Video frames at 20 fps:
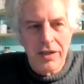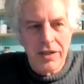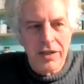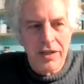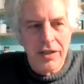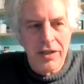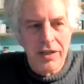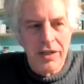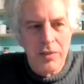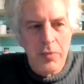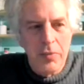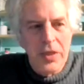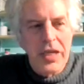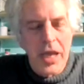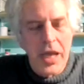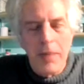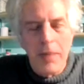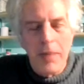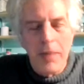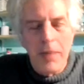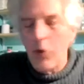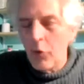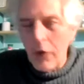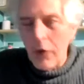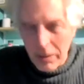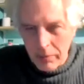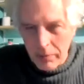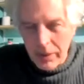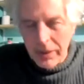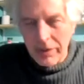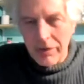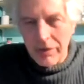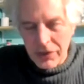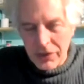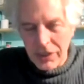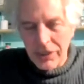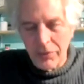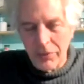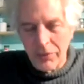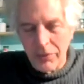became the Rainmakers, and that
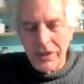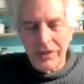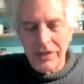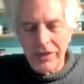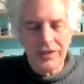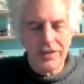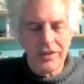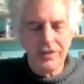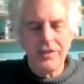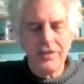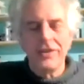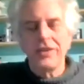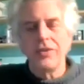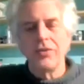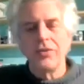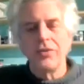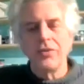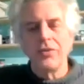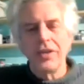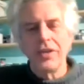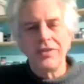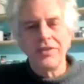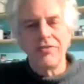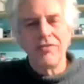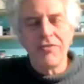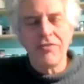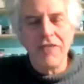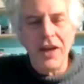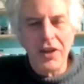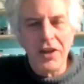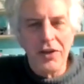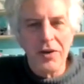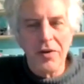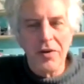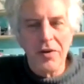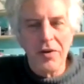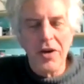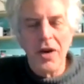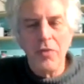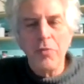we found a
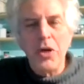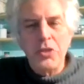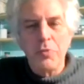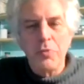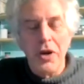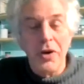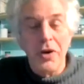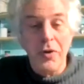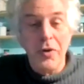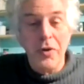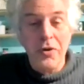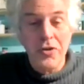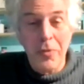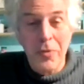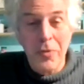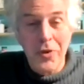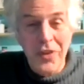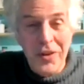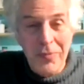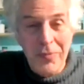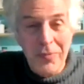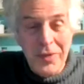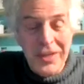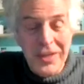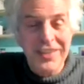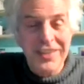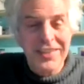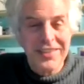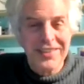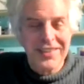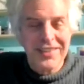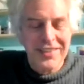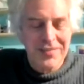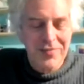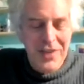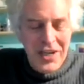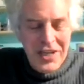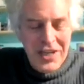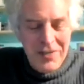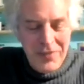much better drummer than me
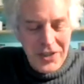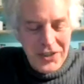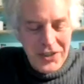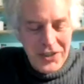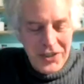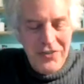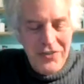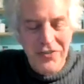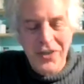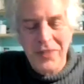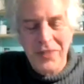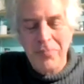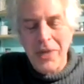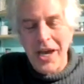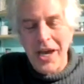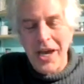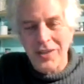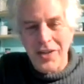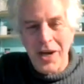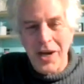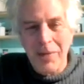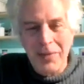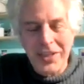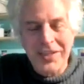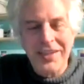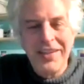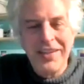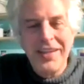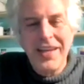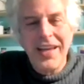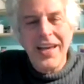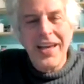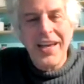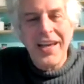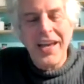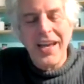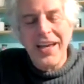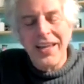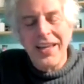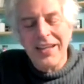in my good friend Pat Tomic,
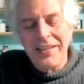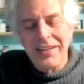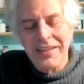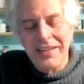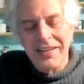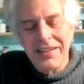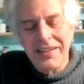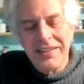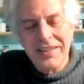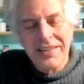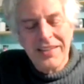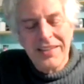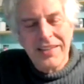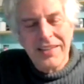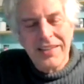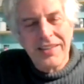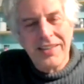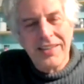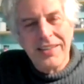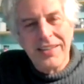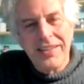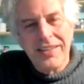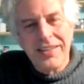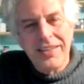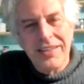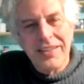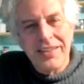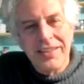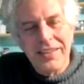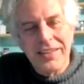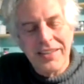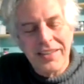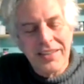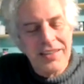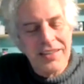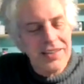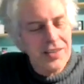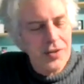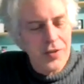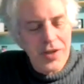and
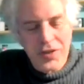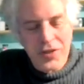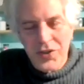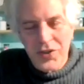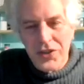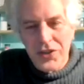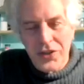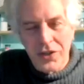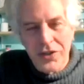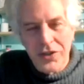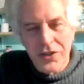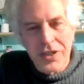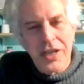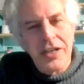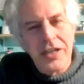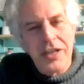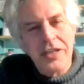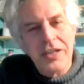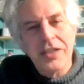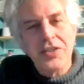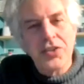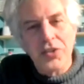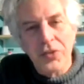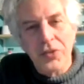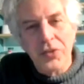the rest is our tiny history.